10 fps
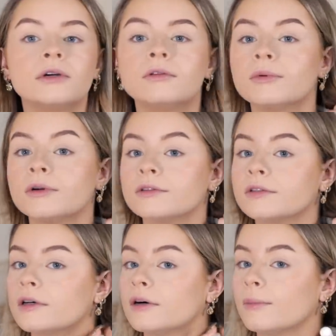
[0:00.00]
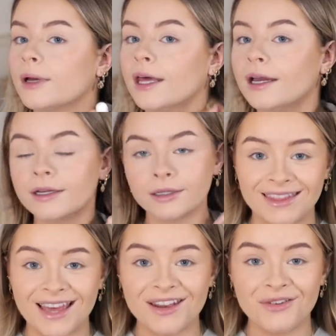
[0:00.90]
Bit of bronzer on my neck.
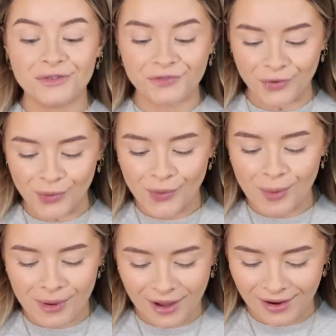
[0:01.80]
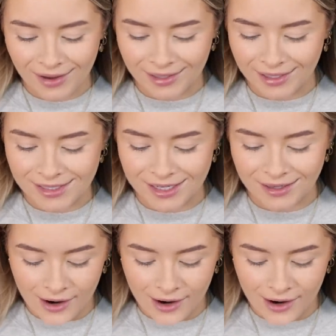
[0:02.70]
Then for my highlighter,